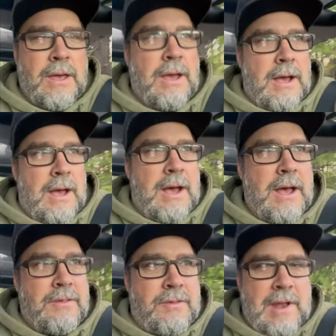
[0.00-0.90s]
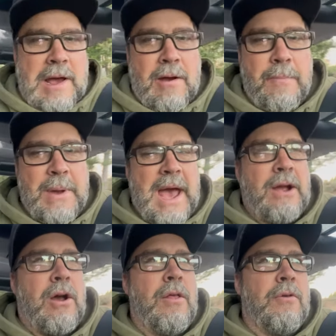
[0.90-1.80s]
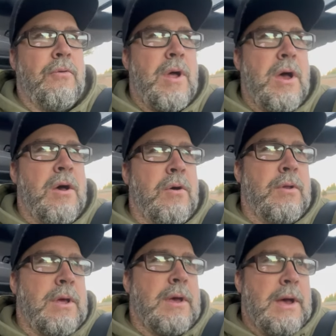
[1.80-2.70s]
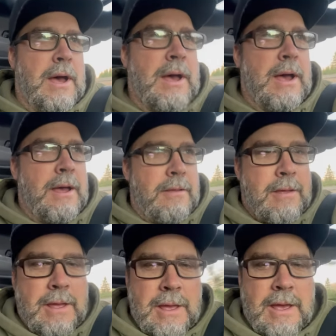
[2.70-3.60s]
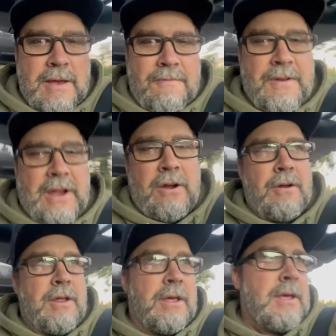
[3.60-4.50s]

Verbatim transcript: Uh, so now I'm back on the road. Uh, figured